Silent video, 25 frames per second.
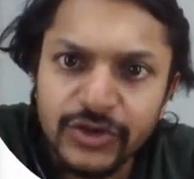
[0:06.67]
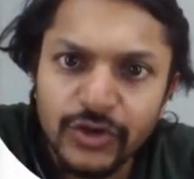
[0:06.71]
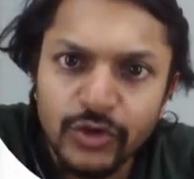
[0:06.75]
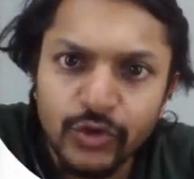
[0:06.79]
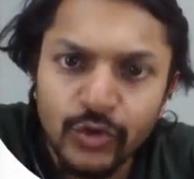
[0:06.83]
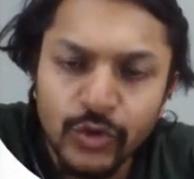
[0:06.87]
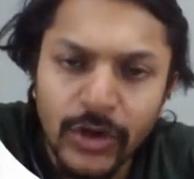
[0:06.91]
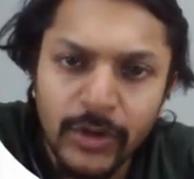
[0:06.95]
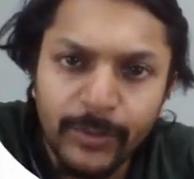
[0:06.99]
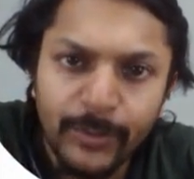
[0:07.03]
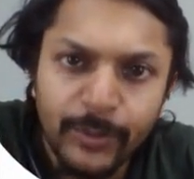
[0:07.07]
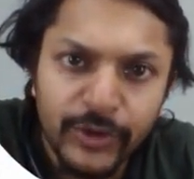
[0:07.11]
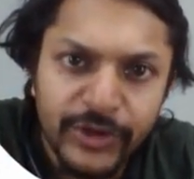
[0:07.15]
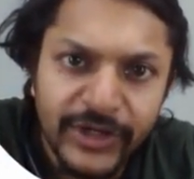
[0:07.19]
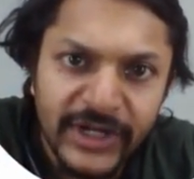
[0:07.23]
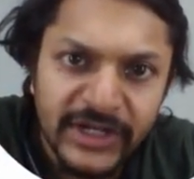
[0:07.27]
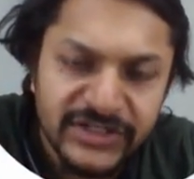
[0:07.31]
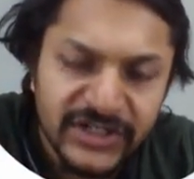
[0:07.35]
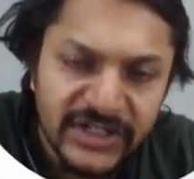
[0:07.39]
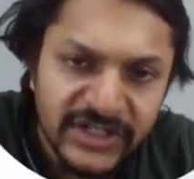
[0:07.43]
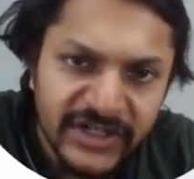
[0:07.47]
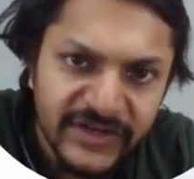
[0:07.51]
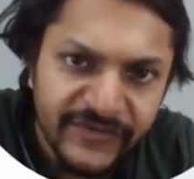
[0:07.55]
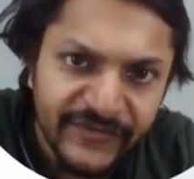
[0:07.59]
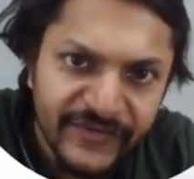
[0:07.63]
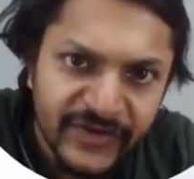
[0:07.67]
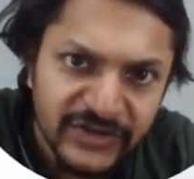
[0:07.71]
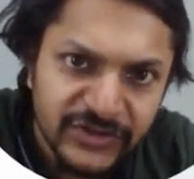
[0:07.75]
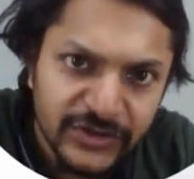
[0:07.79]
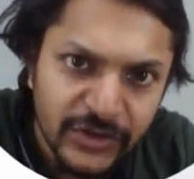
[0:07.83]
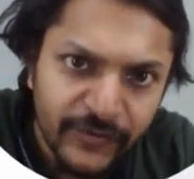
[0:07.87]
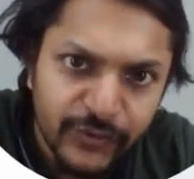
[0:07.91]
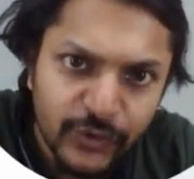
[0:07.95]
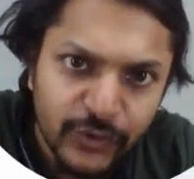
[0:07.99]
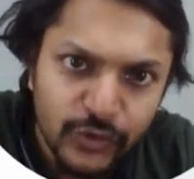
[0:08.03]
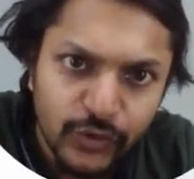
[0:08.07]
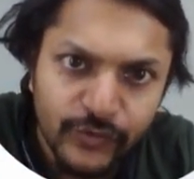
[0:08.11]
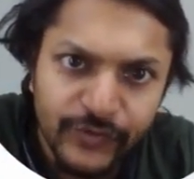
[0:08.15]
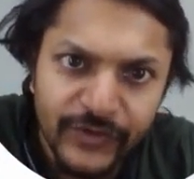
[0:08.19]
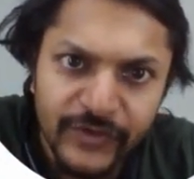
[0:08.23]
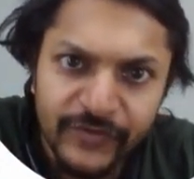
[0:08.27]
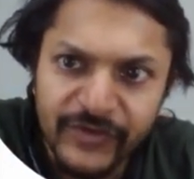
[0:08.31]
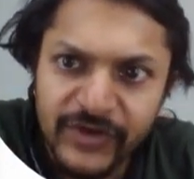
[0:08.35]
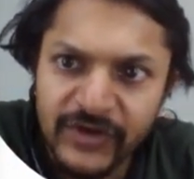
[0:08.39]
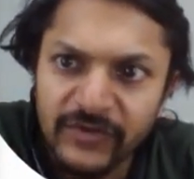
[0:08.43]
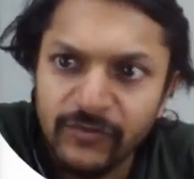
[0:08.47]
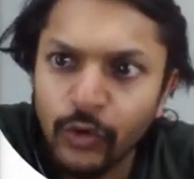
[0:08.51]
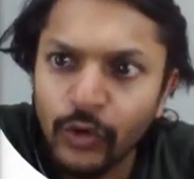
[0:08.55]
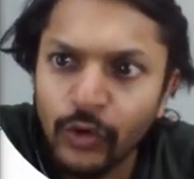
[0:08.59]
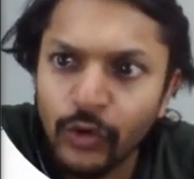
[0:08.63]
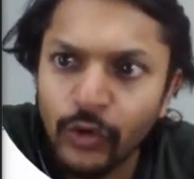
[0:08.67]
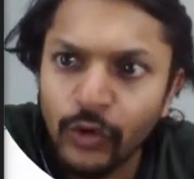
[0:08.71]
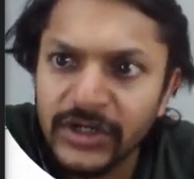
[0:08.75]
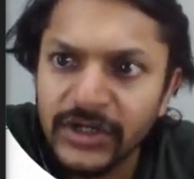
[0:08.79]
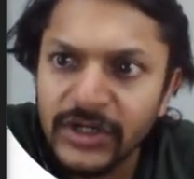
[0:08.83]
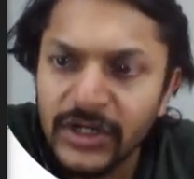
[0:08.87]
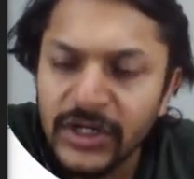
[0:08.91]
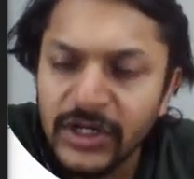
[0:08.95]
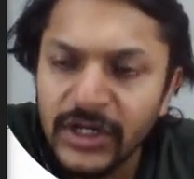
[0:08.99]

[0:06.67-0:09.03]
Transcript: through a potential difference of 250 volt